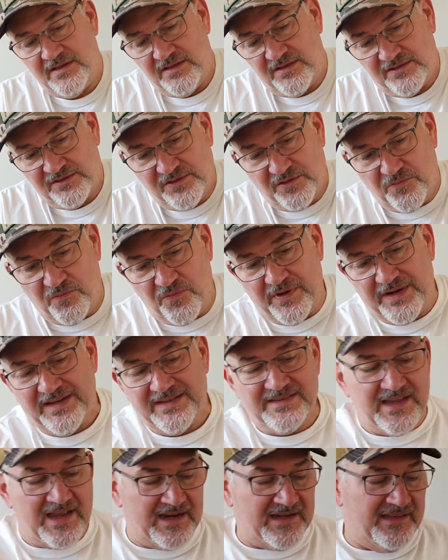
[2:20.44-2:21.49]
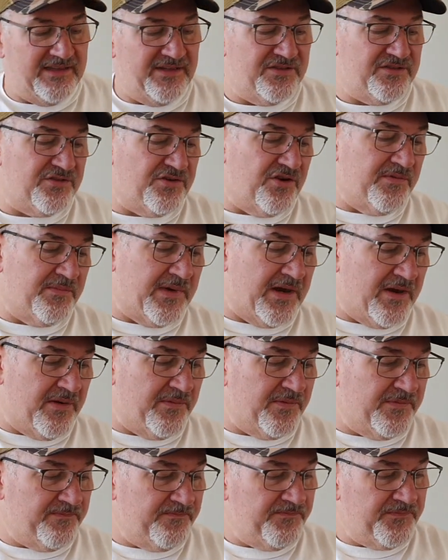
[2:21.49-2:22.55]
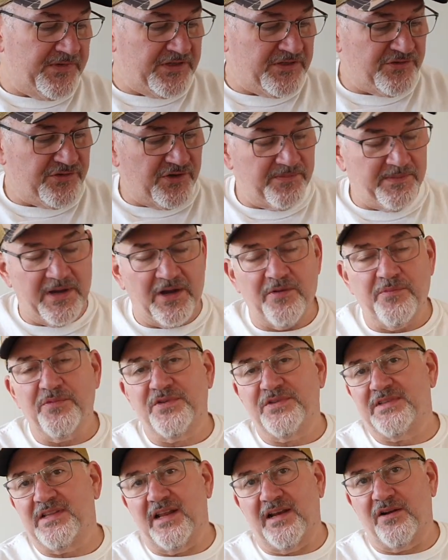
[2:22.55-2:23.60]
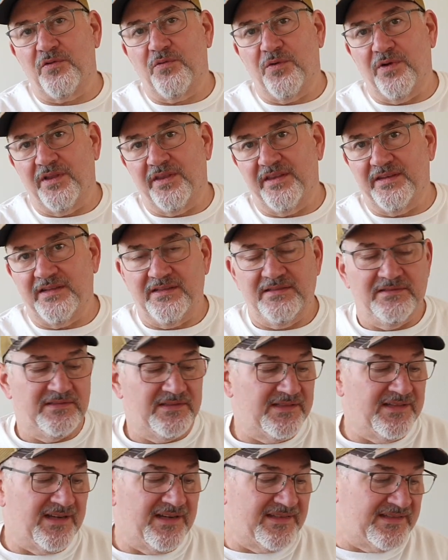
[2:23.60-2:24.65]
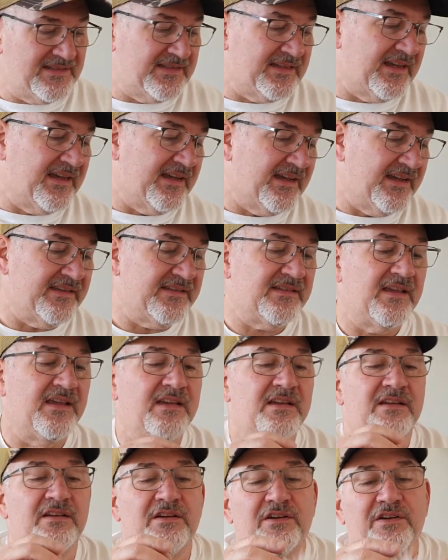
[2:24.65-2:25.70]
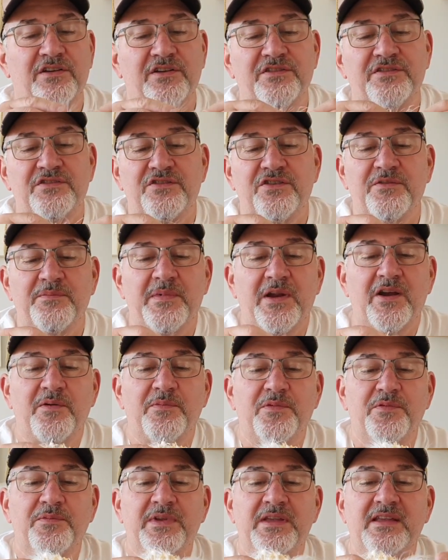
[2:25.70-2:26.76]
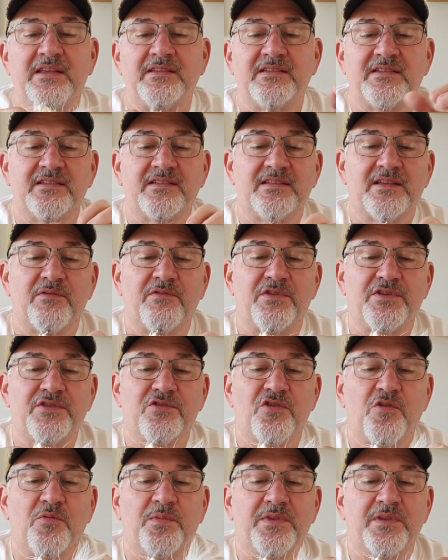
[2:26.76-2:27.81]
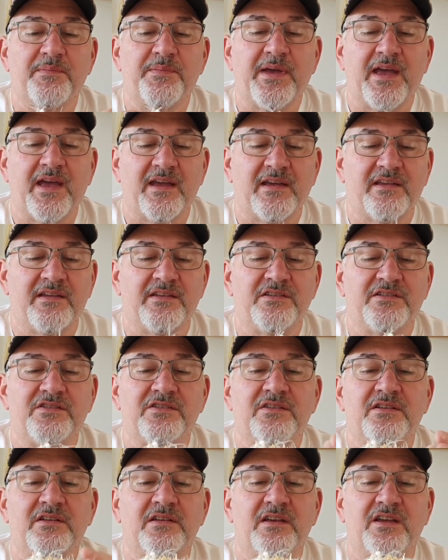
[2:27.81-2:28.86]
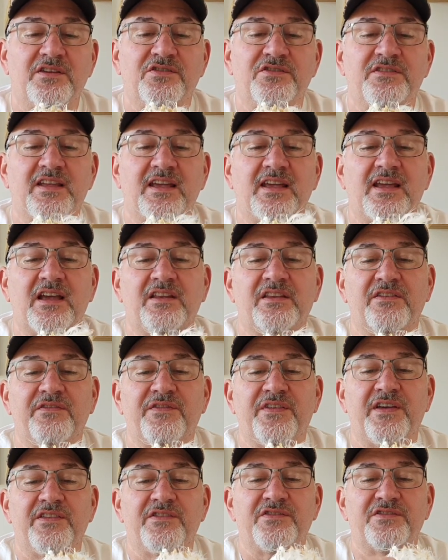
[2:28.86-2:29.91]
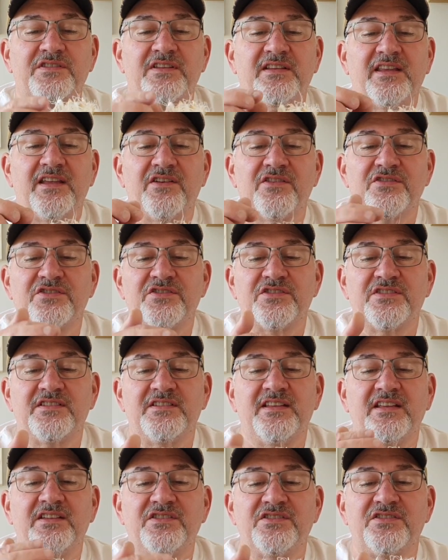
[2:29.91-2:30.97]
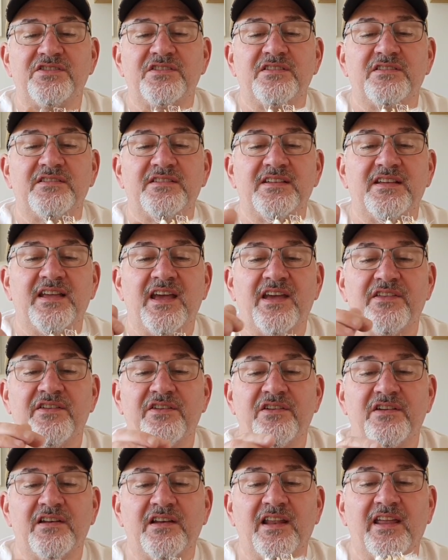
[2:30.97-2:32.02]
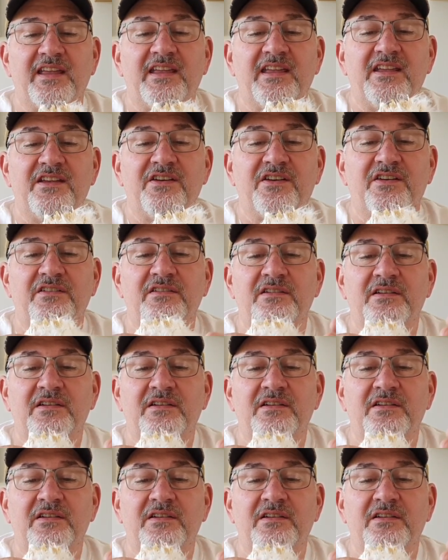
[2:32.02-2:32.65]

So what exactly is strung marabou? Strung marabou is not a quality. It's not a size. All strung marabou means is that when you open the package and you take out the feathers, that they are stitched together, like here.